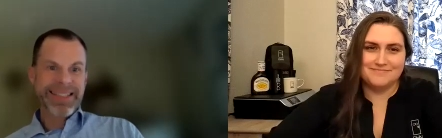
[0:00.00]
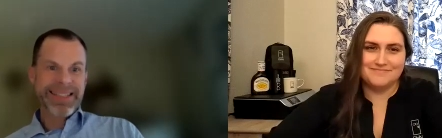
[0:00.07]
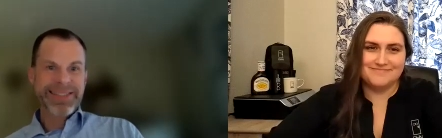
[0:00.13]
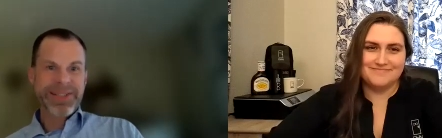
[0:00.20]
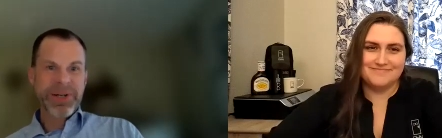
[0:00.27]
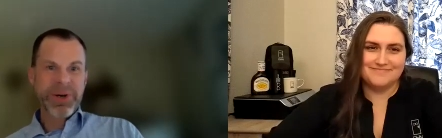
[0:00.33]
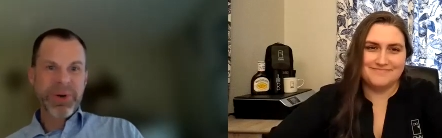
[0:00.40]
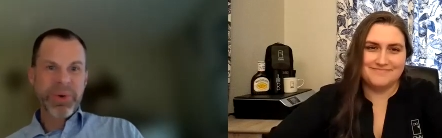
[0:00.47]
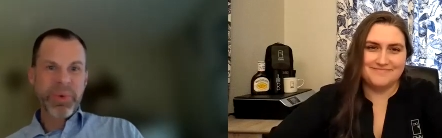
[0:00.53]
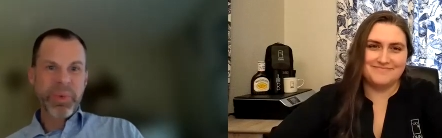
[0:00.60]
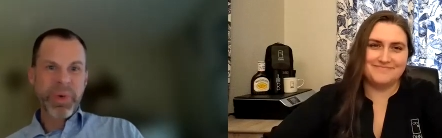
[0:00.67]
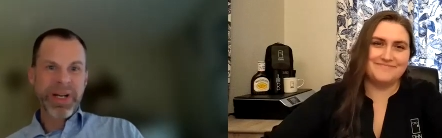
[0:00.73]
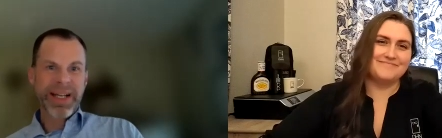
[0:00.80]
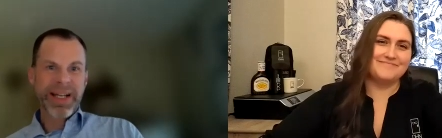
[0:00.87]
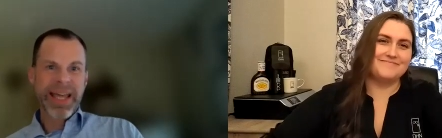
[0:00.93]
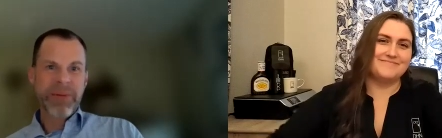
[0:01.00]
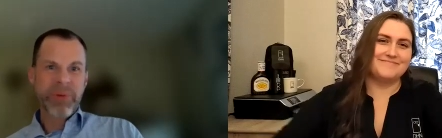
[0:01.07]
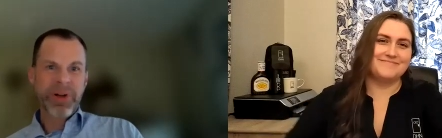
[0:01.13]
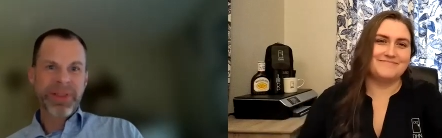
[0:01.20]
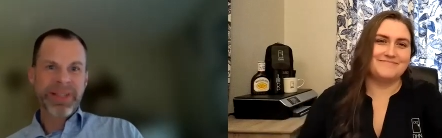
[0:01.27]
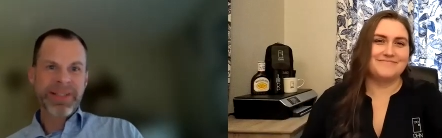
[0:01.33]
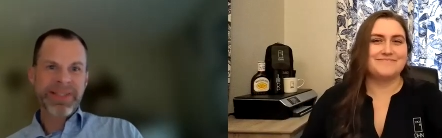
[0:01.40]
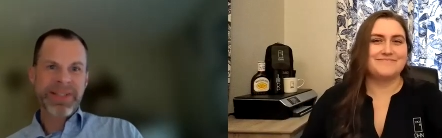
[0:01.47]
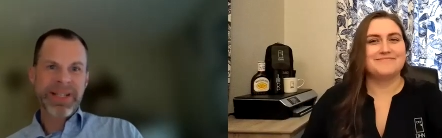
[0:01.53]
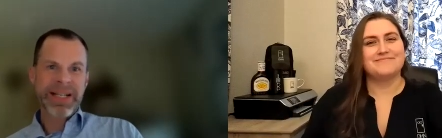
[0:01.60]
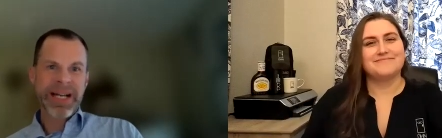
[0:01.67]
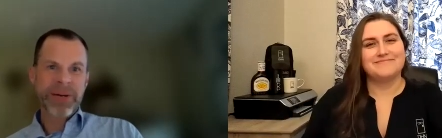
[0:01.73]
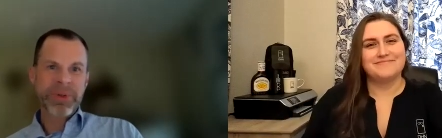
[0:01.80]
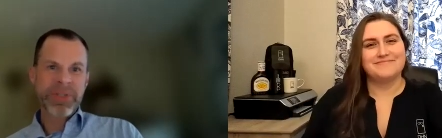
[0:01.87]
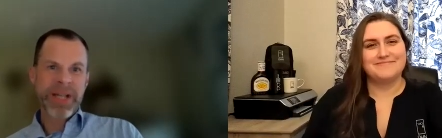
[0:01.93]
Speaker 1: So when it came on the scene,
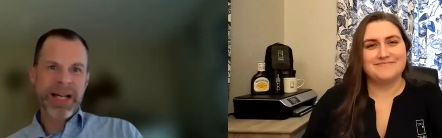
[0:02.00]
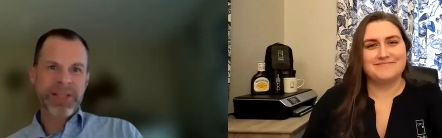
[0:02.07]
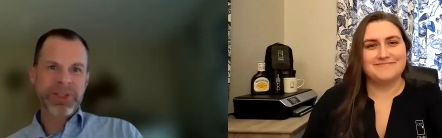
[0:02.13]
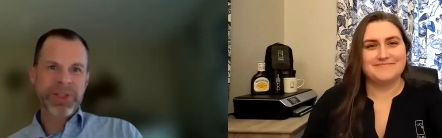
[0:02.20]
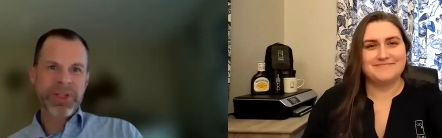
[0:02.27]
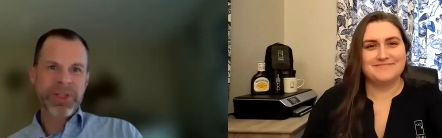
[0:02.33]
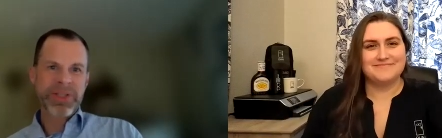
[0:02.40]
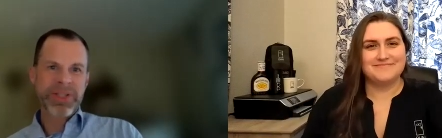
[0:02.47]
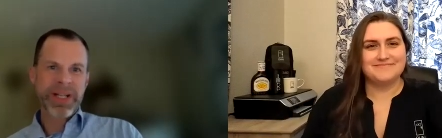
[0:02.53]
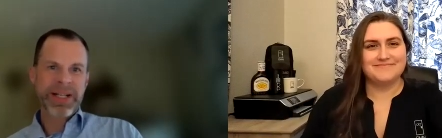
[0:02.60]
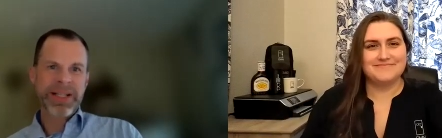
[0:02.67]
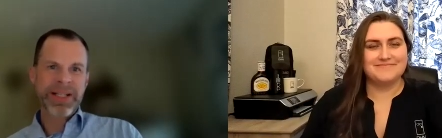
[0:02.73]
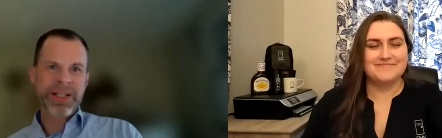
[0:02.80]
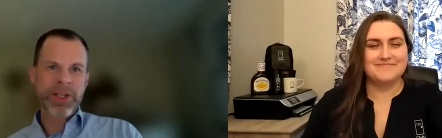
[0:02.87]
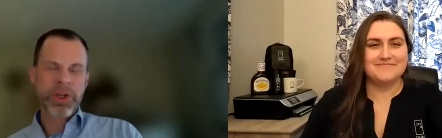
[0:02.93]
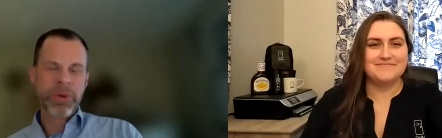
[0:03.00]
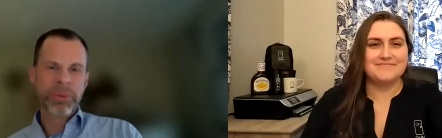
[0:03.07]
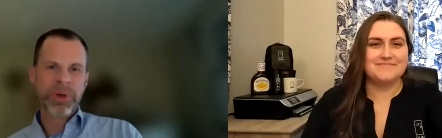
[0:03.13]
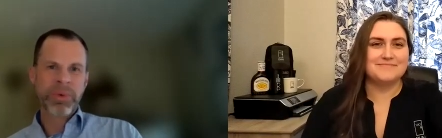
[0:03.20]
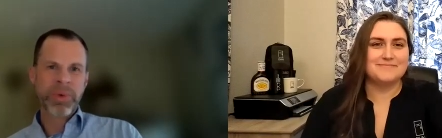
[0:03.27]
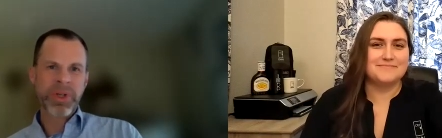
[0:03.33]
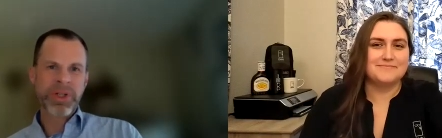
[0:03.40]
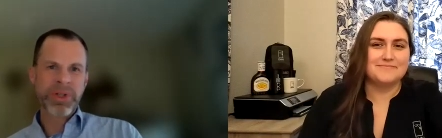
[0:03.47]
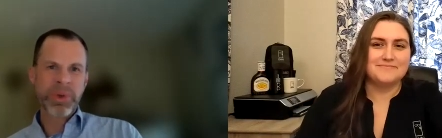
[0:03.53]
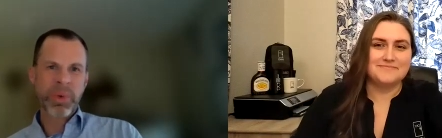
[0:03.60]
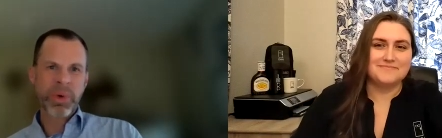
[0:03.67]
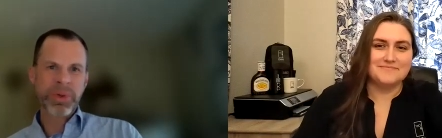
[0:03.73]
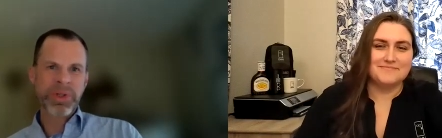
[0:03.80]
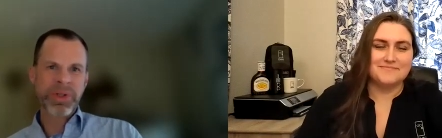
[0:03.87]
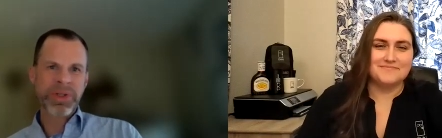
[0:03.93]
I was actually studying human
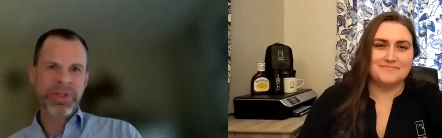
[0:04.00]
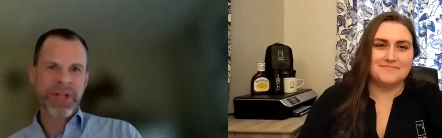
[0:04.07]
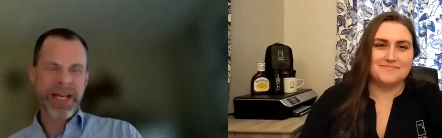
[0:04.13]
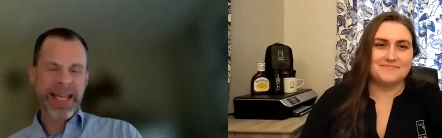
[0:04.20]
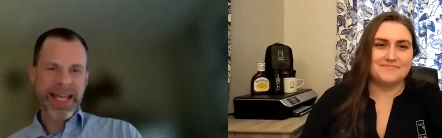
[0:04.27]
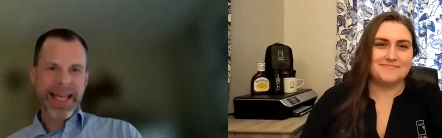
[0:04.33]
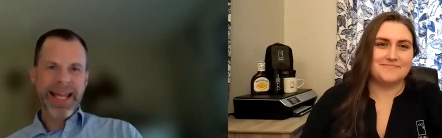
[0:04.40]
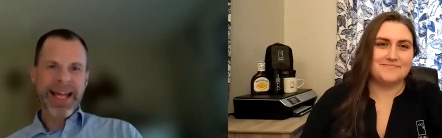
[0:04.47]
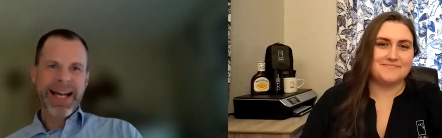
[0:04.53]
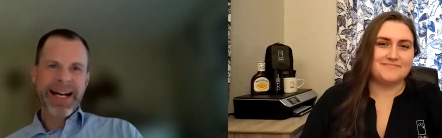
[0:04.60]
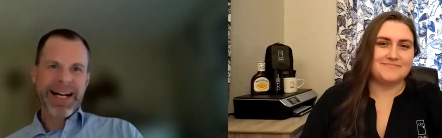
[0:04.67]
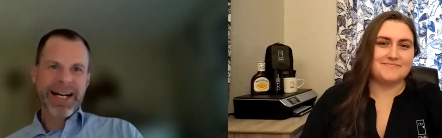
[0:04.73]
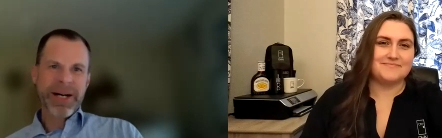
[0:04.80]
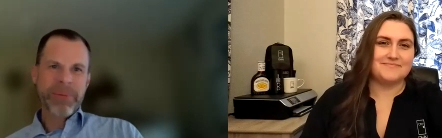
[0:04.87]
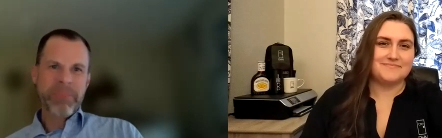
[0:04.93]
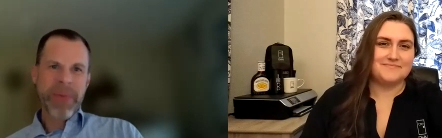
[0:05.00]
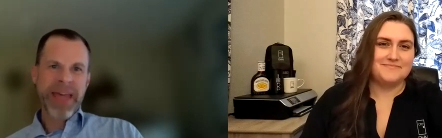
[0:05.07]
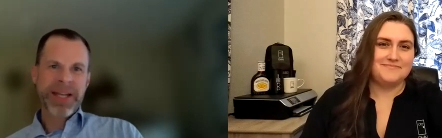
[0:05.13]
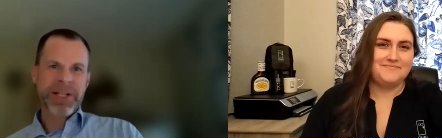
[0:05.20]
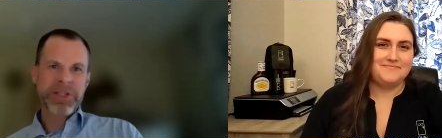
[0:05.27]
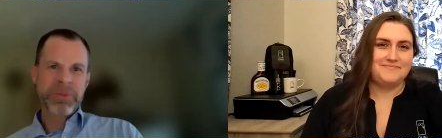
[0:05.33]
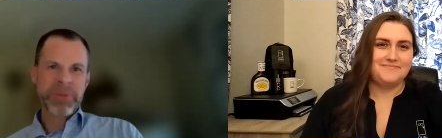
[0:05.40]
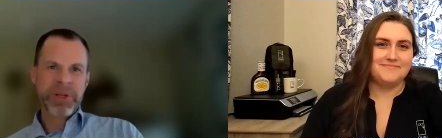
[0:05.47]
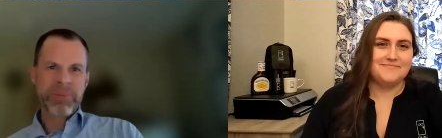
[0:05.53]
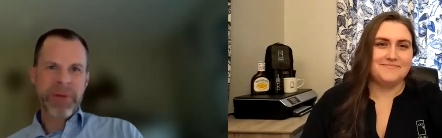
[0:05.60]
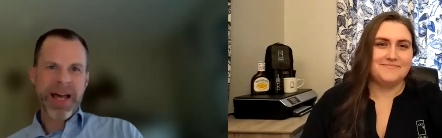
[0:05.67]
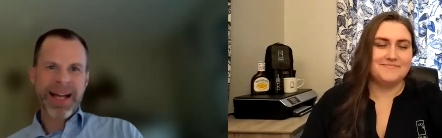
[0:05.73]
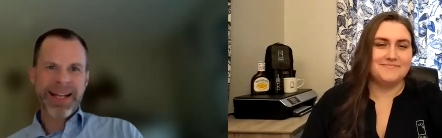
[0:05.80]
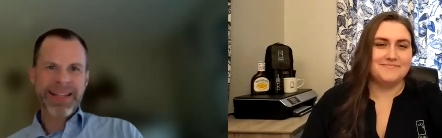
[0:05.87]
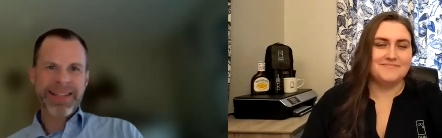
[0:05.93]
resources uh, management
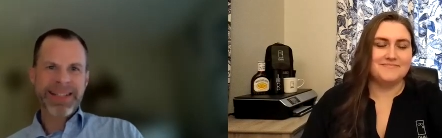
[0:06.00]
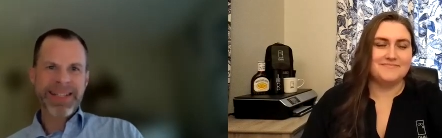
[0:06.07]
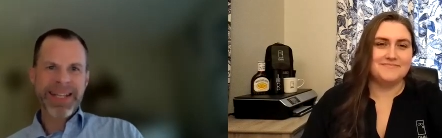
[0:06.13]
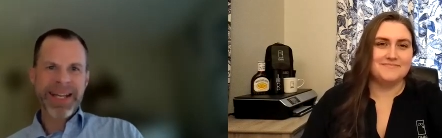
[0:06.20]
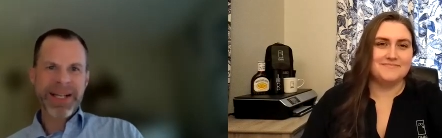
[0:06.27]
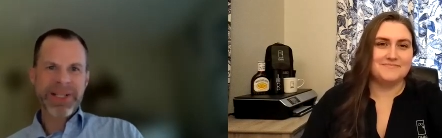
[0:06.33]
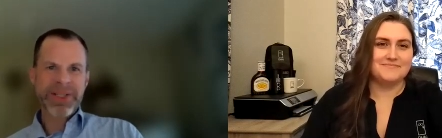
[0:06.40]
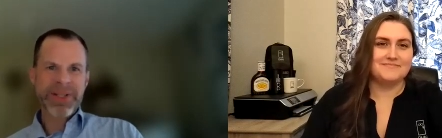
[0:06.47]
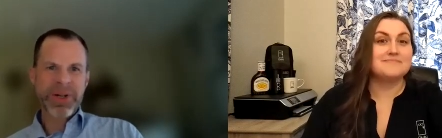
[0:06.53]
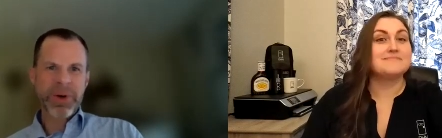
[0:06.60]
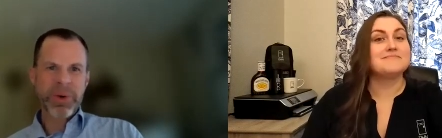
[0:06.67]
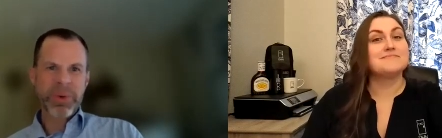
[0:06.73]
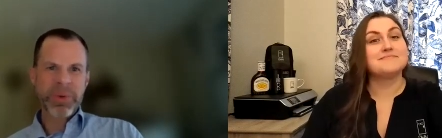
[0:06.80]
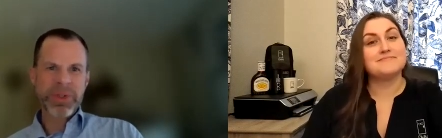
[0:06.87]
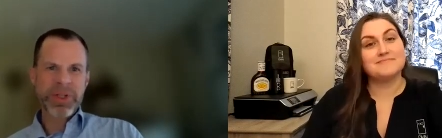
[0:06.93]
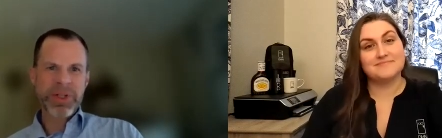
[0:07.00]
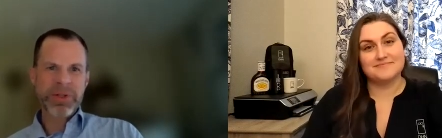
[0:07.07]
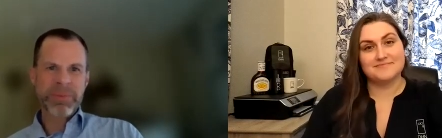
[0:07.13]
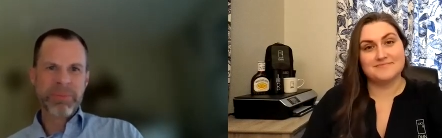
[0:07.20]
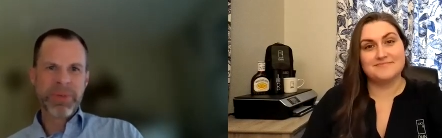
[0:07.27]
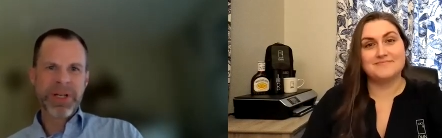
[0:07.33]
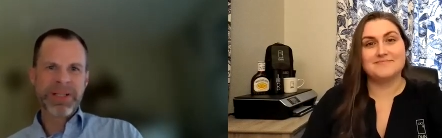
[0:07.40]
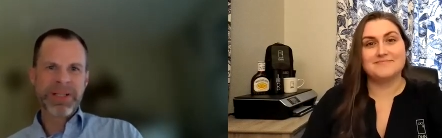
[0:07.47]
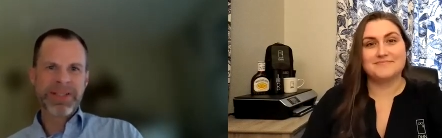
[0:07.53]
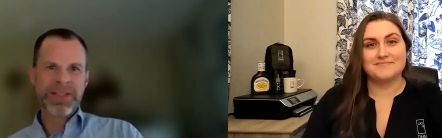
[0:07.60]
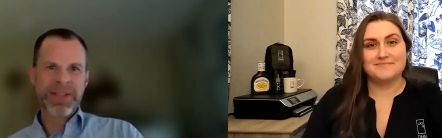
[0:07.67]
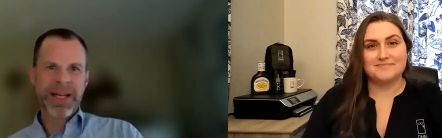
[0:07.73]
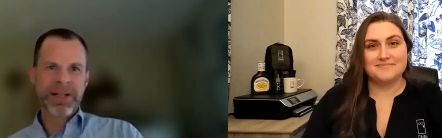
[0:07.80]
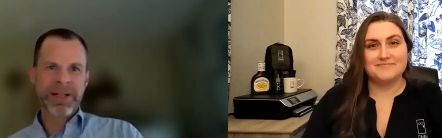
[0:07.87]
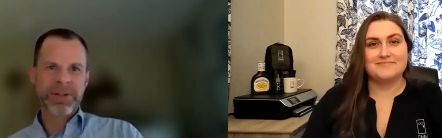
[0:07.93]
back in the day. So it was this big
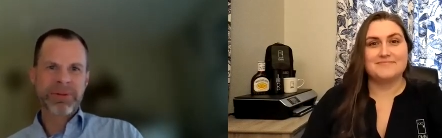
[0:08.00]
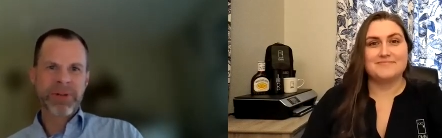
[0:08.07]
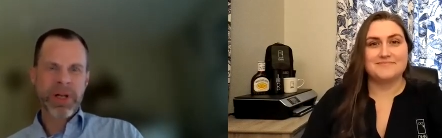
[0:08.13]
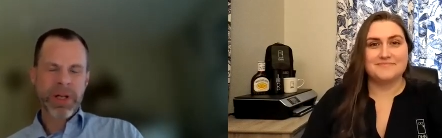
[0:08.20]
set of